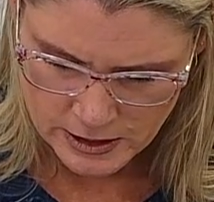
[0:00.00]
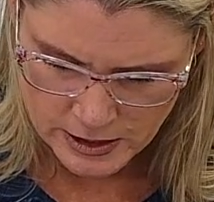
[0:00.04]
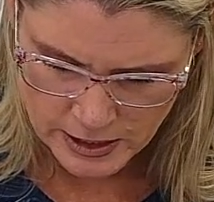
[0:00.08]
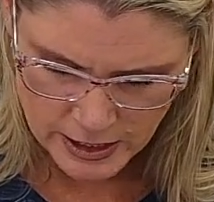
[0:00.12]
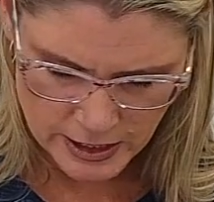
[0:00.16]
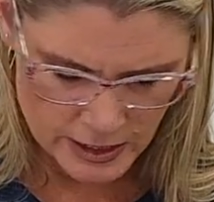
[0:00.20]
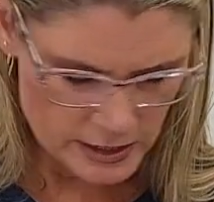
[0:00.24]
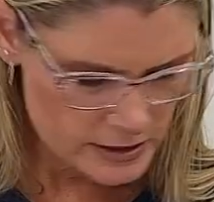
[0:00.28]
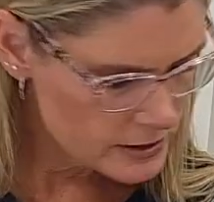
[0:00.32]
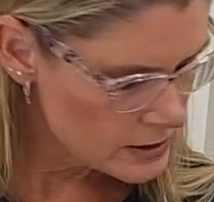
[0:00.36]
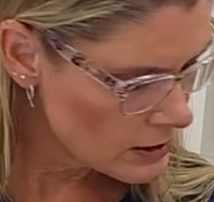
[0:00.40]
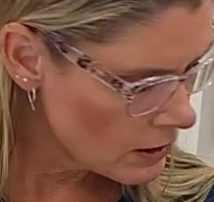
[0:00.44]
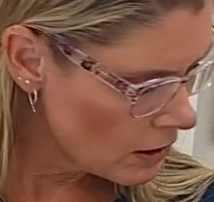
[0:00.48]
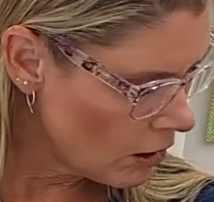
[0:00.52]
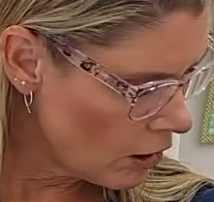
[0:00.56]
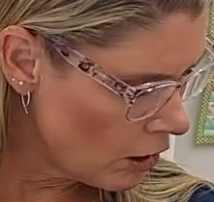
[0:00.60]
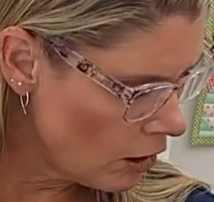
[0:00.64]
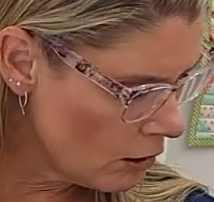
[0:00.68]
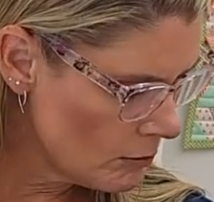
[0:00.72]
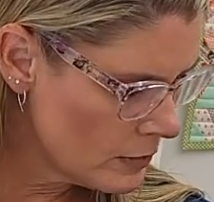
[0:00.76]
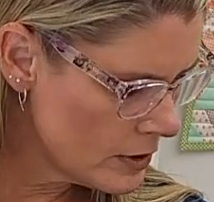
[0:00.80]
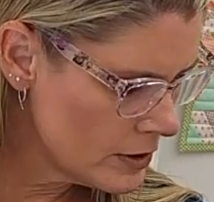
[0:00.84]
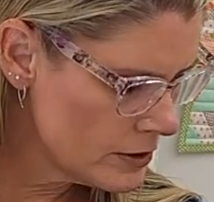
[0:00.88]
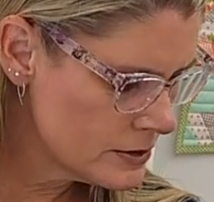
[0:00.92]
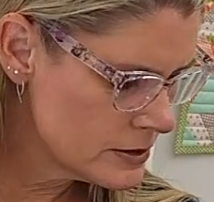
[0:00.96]
is
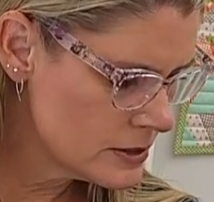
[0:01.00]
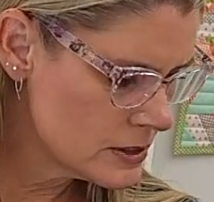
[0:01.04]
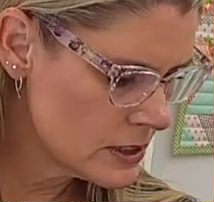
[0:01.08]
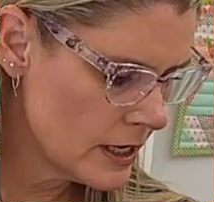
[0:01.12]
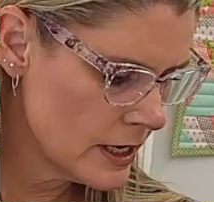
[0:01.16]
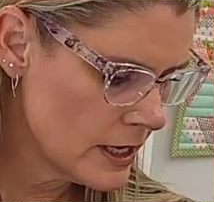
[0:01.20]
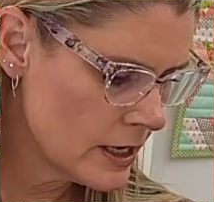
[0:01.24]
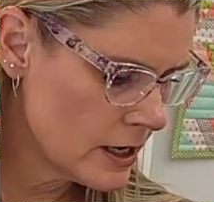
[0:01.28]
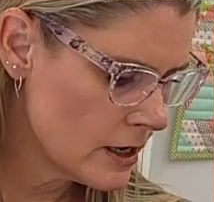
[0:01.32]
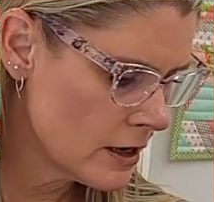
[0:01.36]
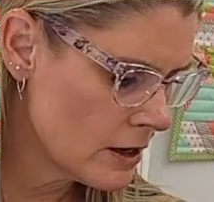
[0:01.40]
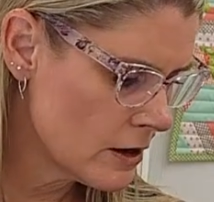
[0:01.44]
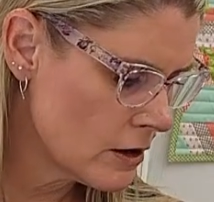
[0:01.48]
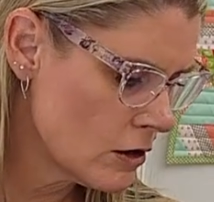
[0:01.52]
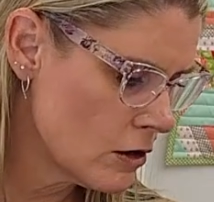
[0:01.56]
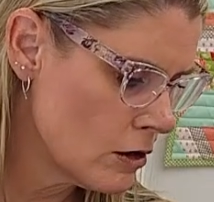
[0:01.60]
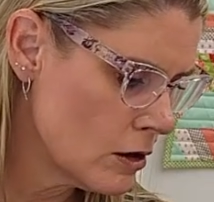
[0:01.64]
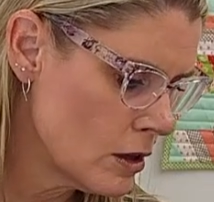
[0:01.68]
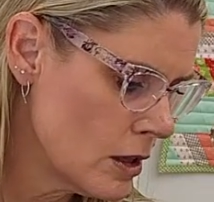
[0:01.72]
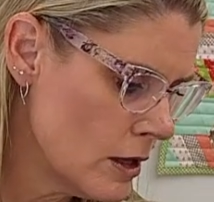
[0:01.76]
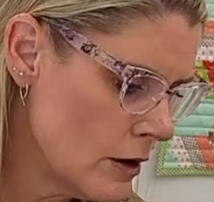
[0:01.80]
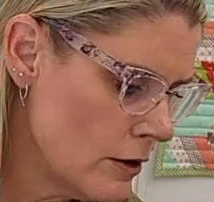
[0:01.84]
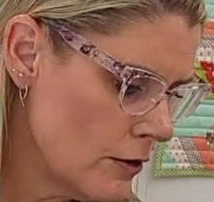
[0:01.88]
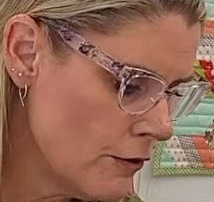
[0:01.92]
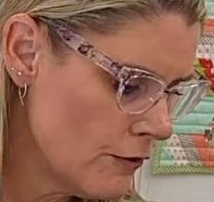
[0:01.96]
almost like a
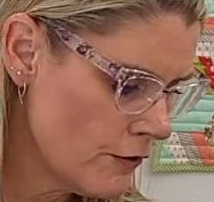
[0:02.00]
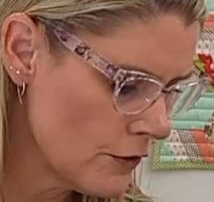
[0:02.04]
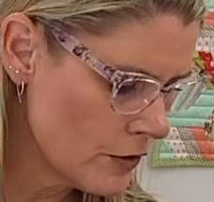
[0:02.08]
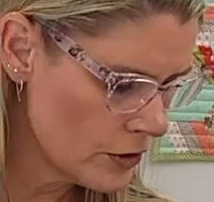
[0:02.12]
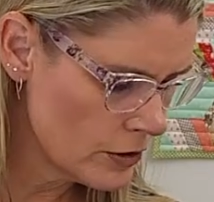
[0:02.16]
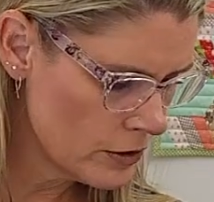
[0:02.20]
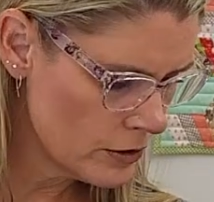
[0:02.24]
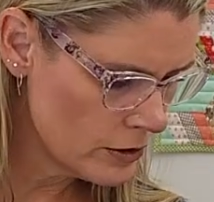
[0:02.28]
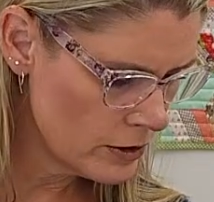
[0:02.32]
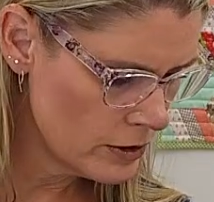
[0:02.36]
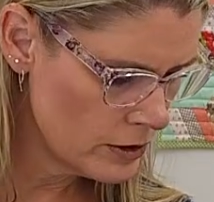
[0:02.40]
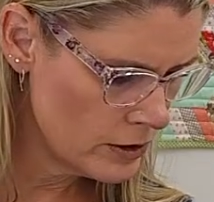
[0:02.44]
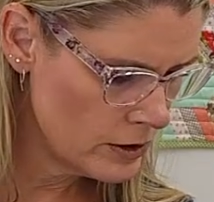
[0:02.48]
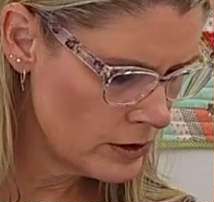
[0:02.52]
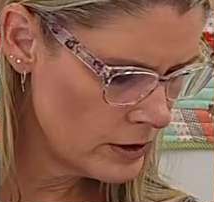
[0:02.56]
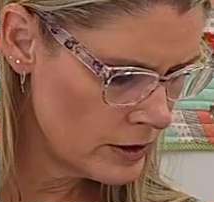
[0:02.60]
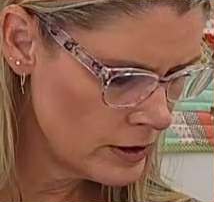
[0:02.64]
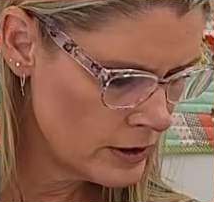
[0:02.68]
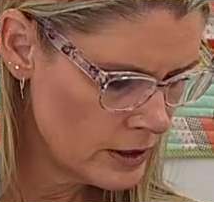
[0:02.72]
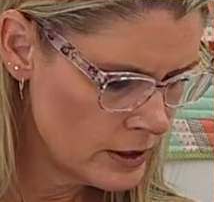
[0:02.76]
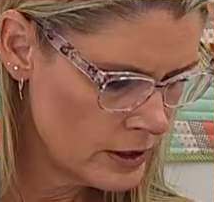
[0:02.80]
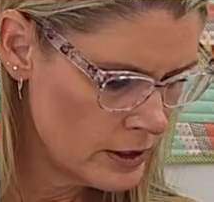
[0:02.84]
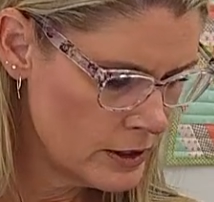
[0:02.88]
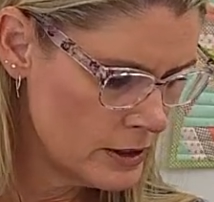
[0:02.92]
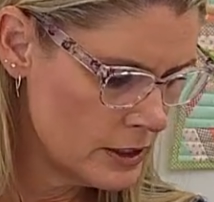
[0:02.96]
clover.
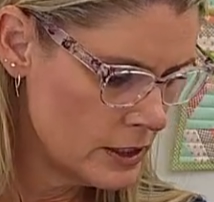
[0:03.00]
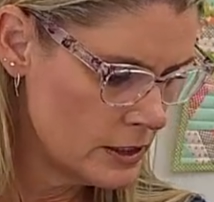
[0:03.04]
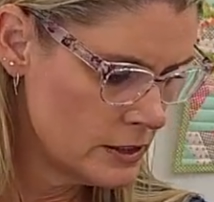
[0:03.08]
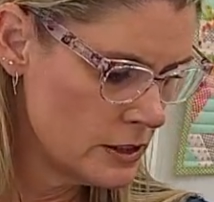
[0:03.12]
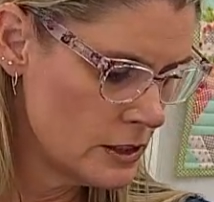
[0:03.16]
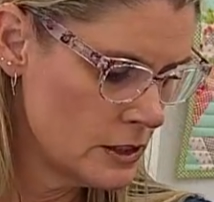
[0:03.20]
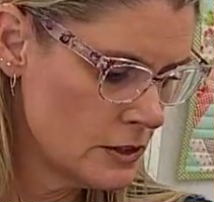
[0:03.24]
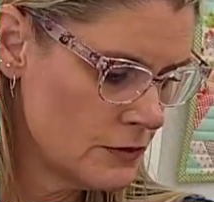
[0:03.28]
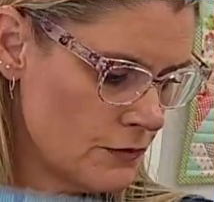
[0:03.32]
This is